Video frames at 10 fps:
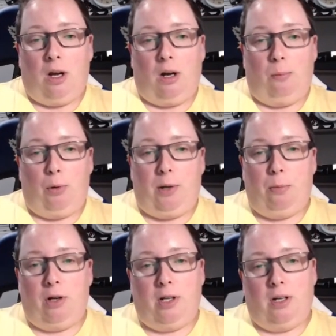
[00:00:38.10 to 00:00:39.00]
uh,
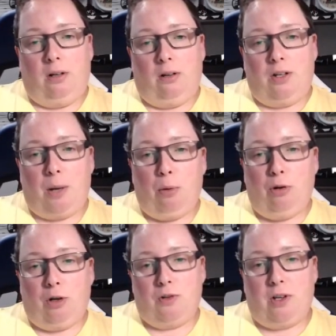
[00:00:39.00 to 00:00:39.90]
buoyed by a
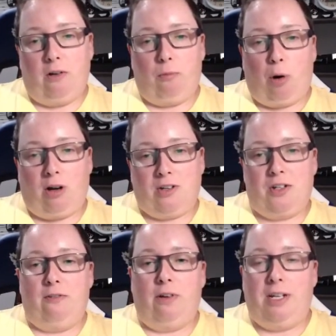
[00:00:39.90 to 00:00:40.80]
double dose of
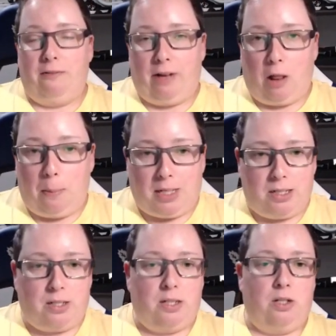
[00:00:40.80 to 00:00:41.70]
positive
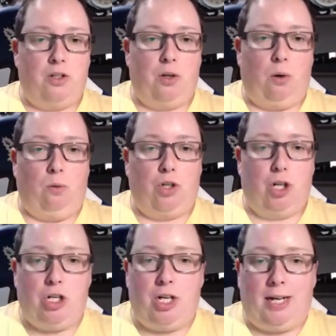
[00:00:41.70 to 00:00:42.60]
developments. So
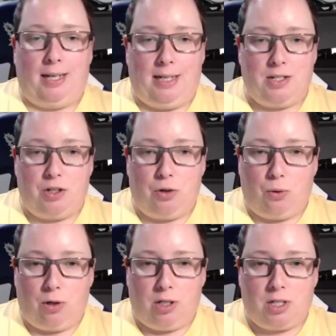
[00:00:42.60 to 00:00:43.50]
Judge Analisa
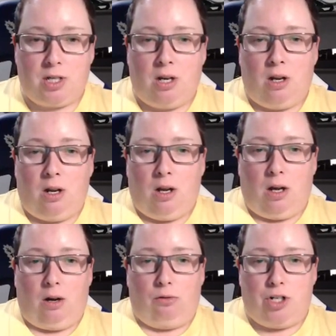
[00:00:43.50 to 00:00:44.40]
Torres
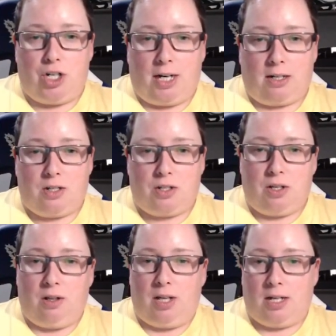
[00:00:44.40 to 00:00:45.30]
uh,
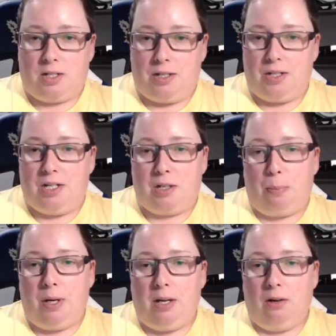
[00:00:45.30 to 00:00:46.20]
rejects the SEC's
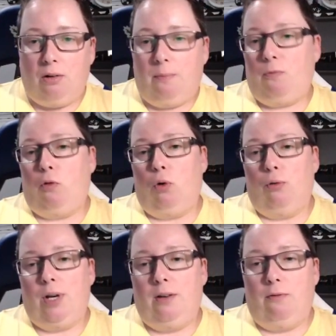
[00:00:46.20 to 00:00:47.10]
appeal
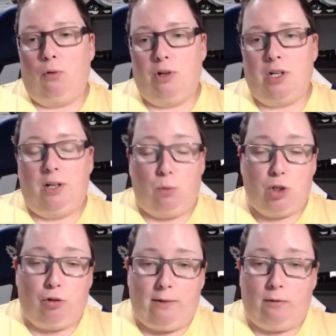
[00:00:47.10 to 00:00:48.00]
for uh,
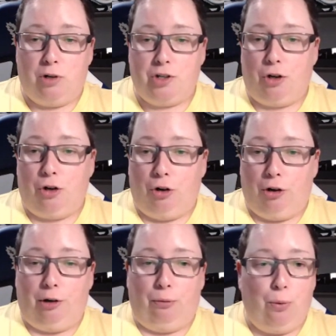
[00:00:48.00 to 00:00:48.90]
which reinforced her
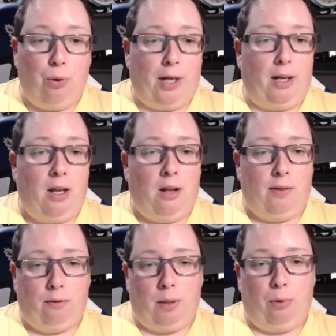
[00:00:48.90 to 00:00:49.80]
earlier ruling
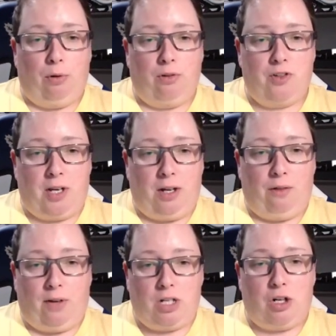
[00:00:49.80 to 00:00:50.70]
that Ripple's
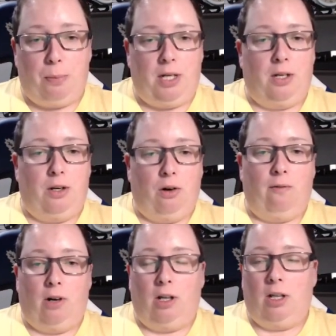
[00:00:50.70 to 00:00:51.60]
sale of XRP did
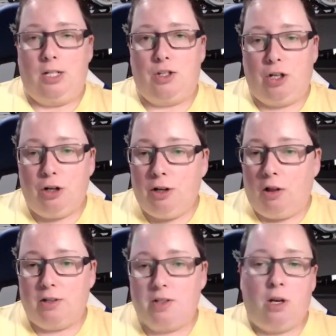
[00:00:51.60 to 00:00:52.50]
not violate security
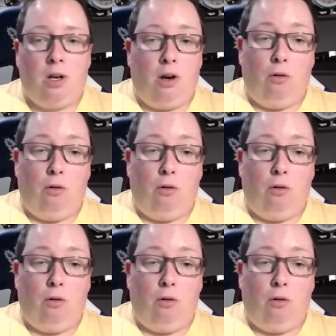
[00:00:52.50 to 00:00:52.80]
laws.